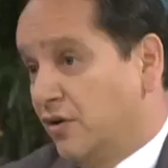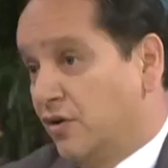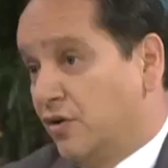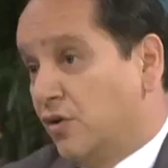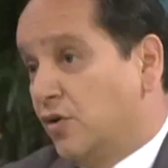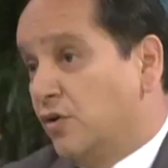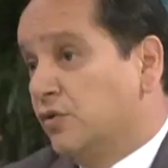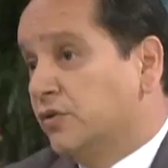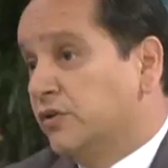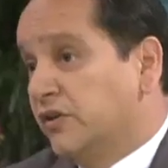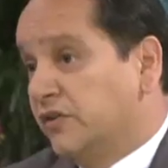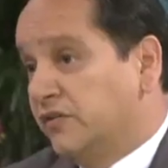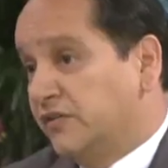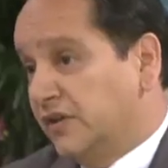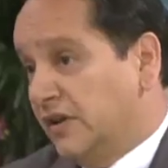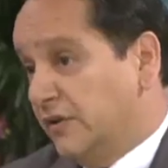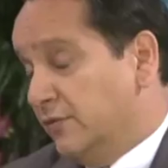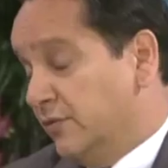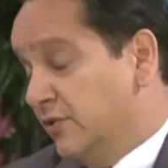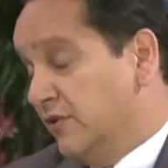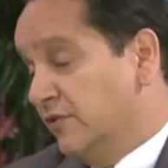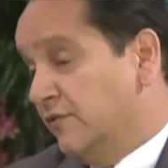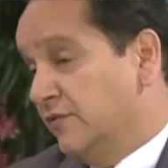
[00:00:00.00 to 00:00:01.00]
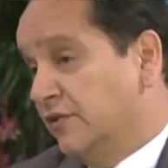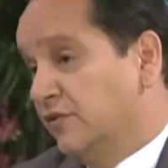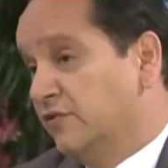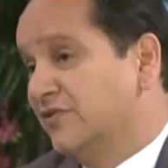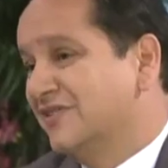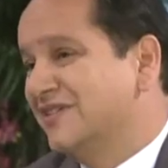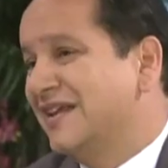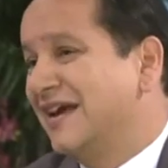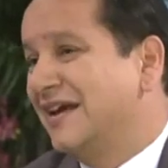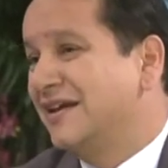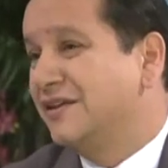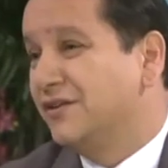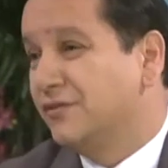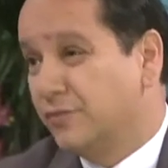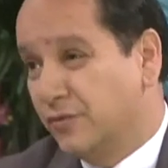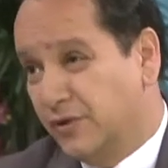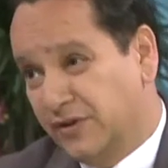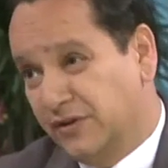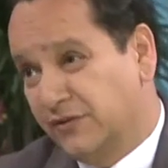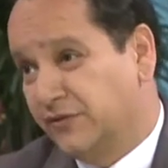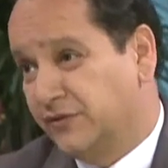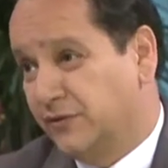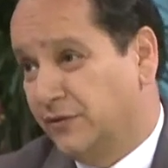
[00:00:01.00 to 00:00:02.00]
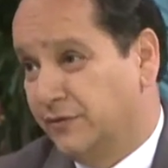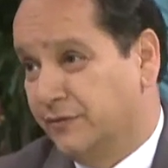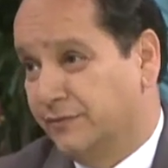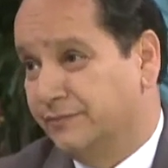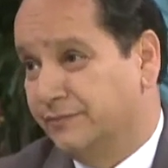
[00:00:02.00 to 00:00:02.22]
our oldest, that one of us, was 91 years old.